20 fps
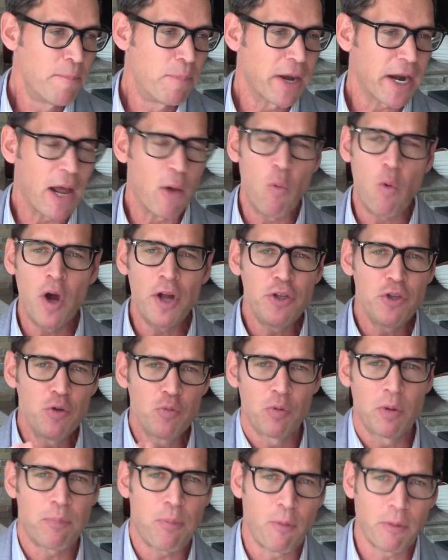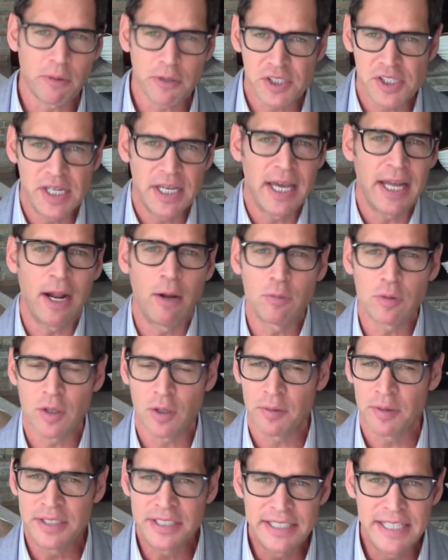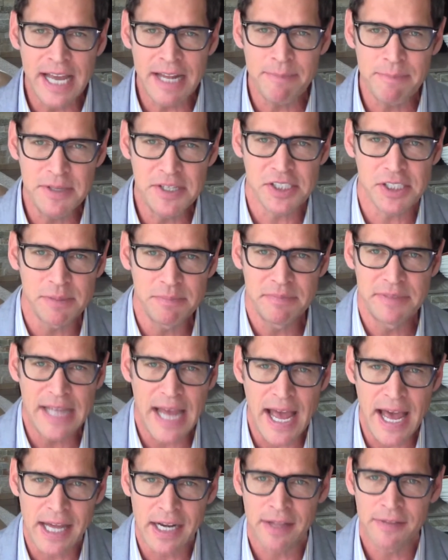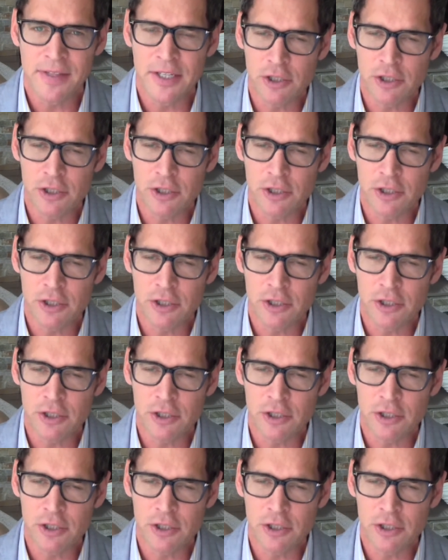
But I want you reporters to get out there and get me some data